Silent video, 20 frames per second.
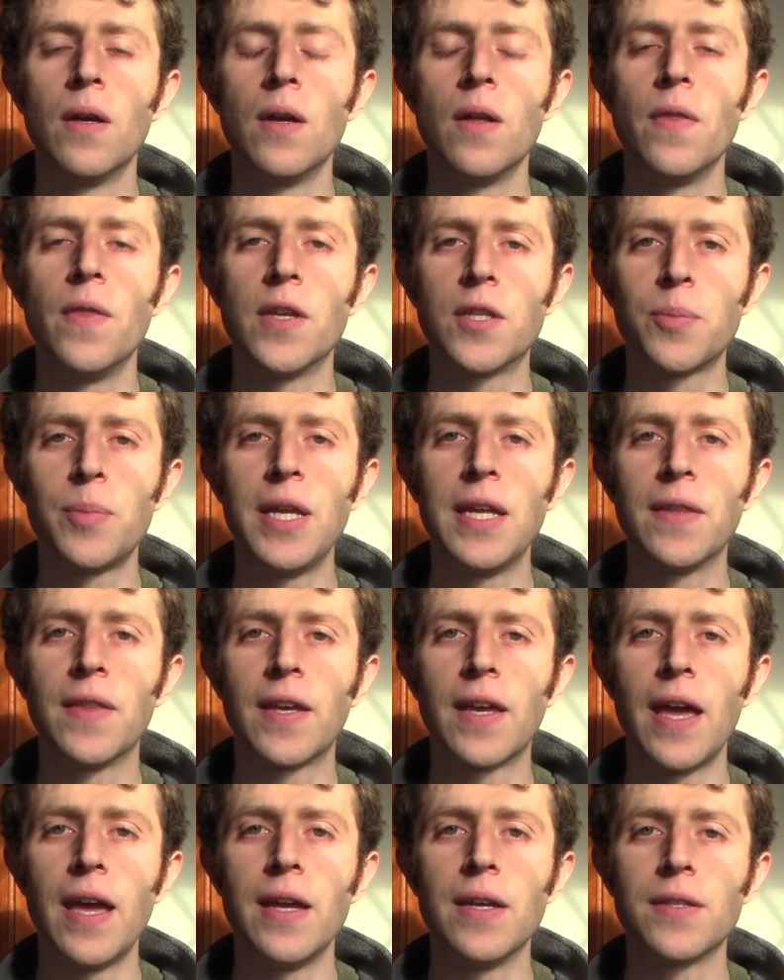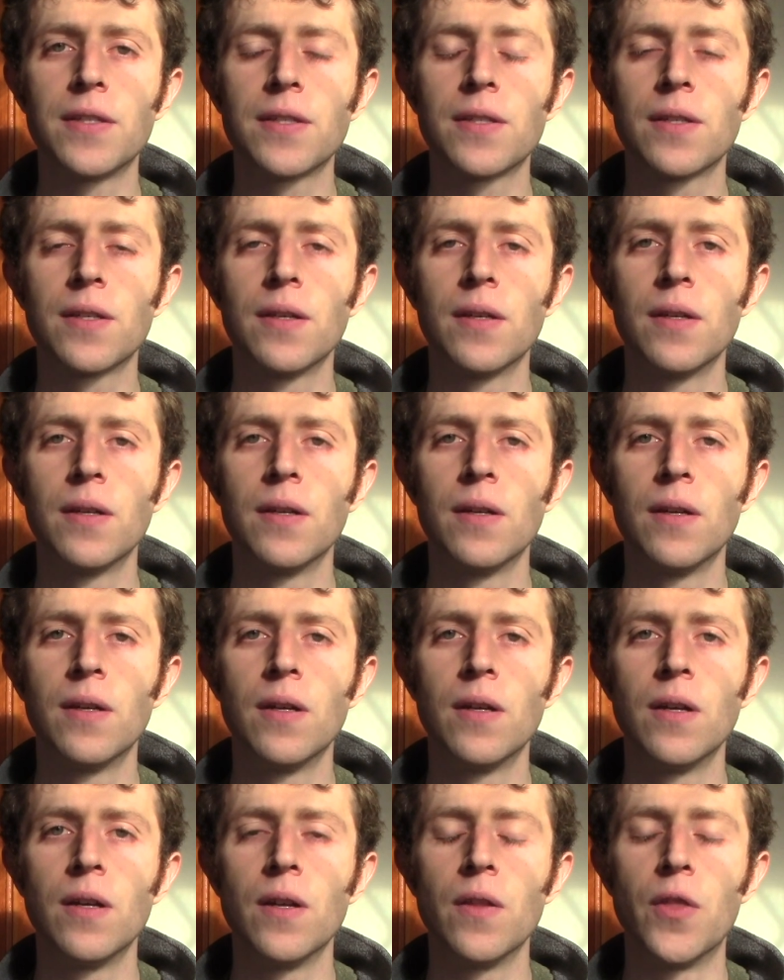This being the case,
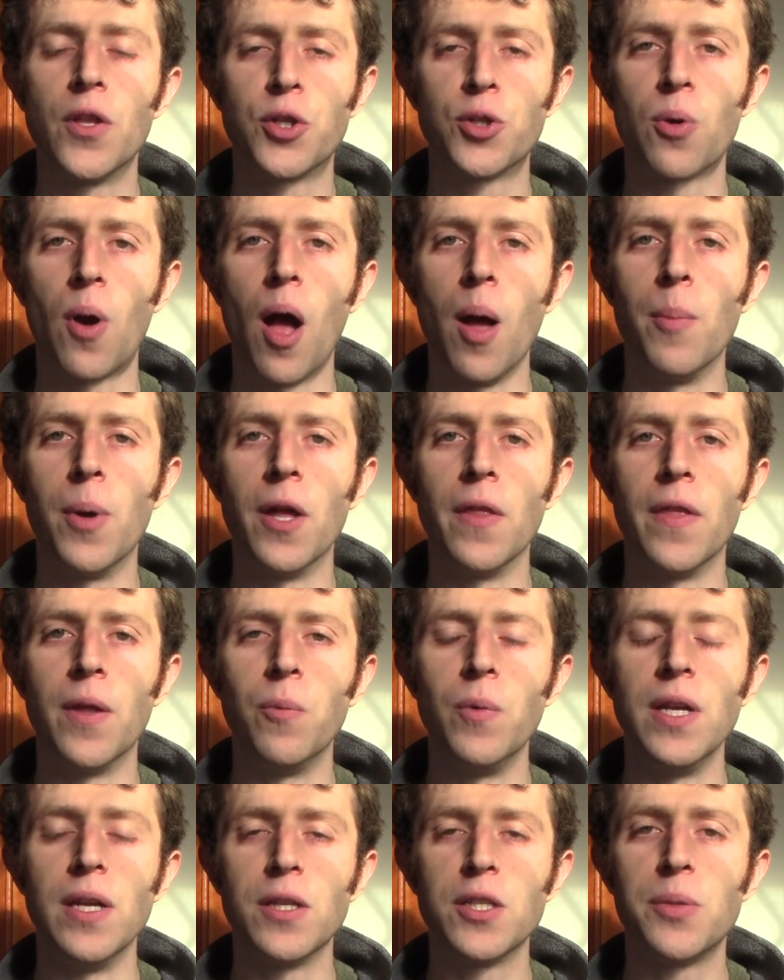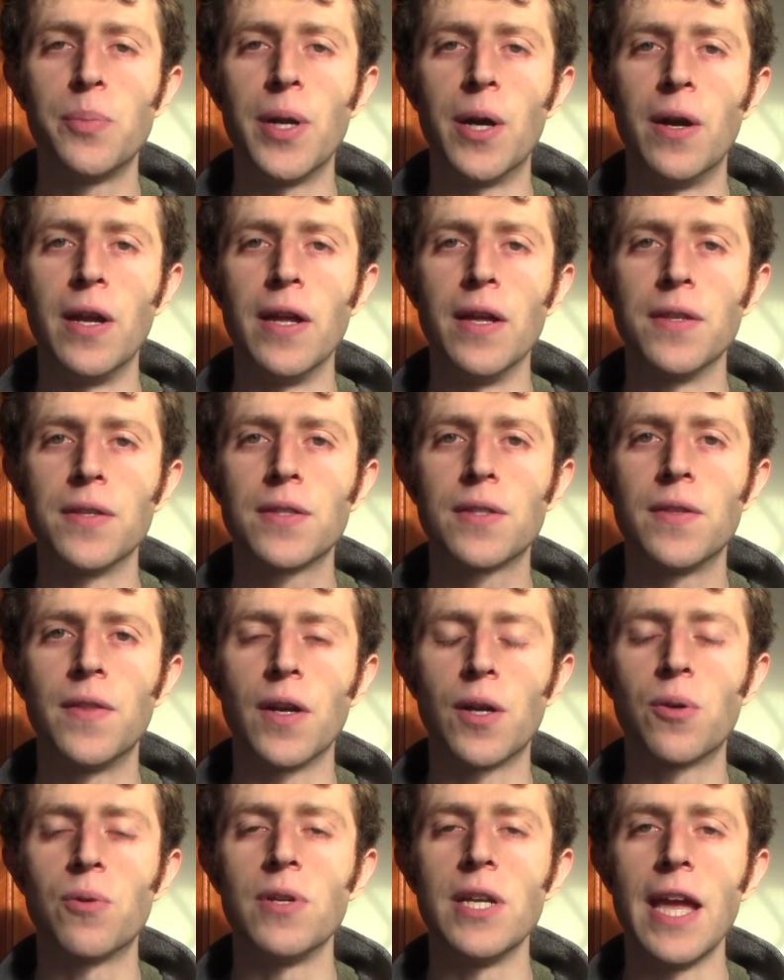the trauma that we experienced
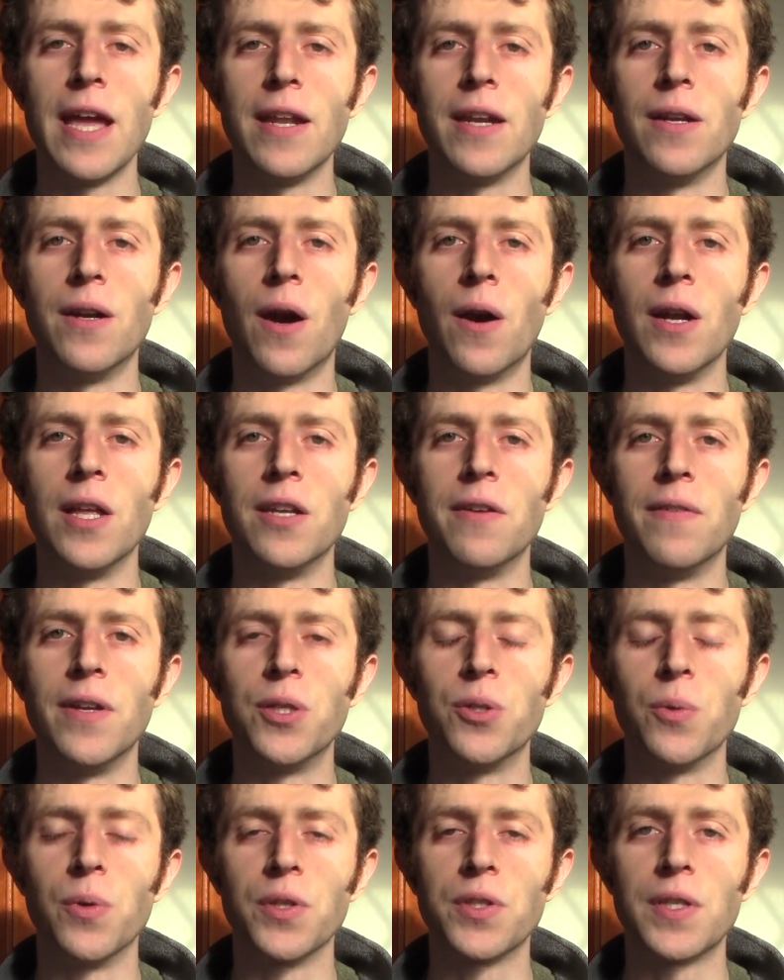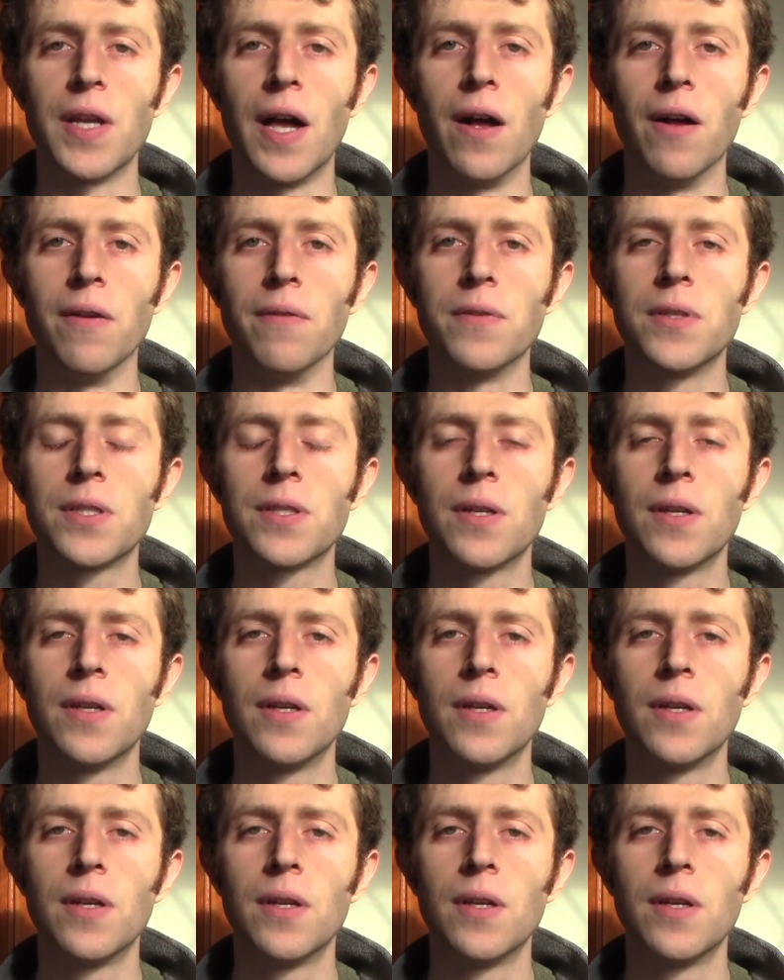that created our individual selves